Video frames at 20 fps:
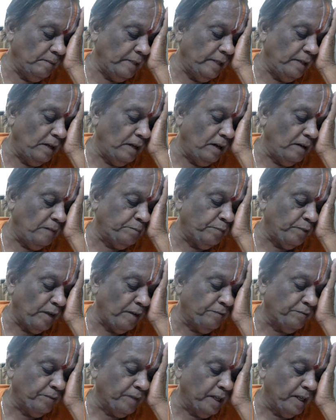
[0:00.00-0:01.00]

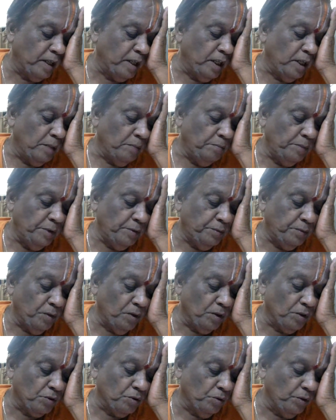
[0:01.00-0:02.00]
upfront
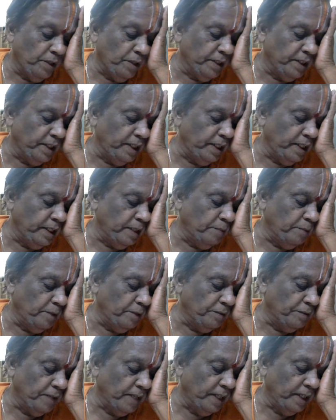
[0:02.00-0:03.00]
before suing the
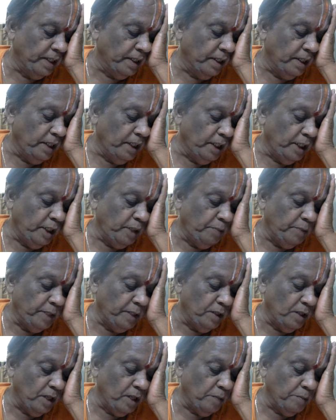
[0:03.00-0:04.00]
indemnifier, he may
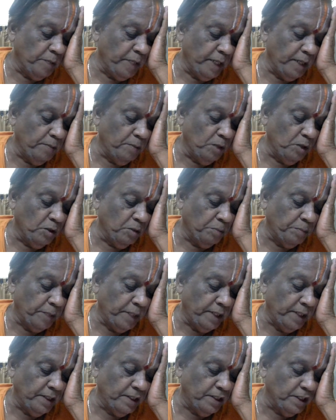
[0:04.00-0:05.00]
not be able to
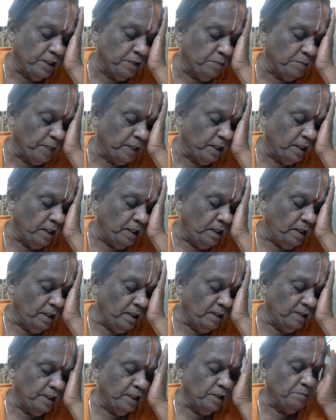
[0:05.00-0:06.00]
pay the
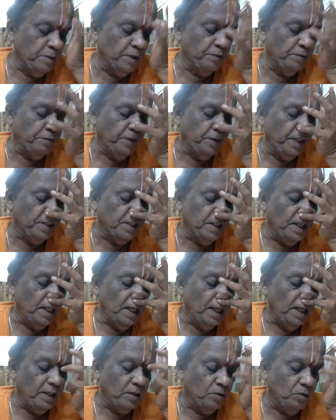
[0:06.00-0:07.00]
judgment fees,
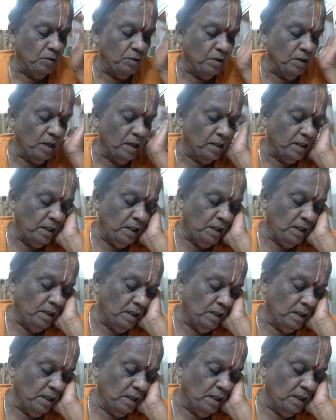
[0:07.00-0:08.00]
and could not
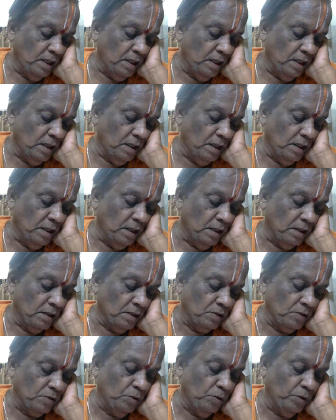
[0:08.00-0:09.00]

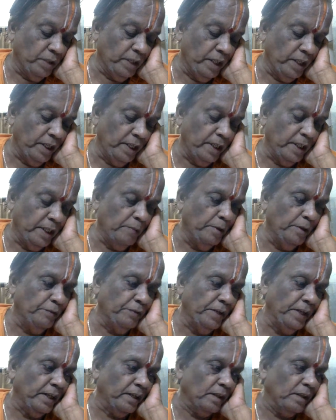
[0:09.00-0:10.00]
sue the indemnifier.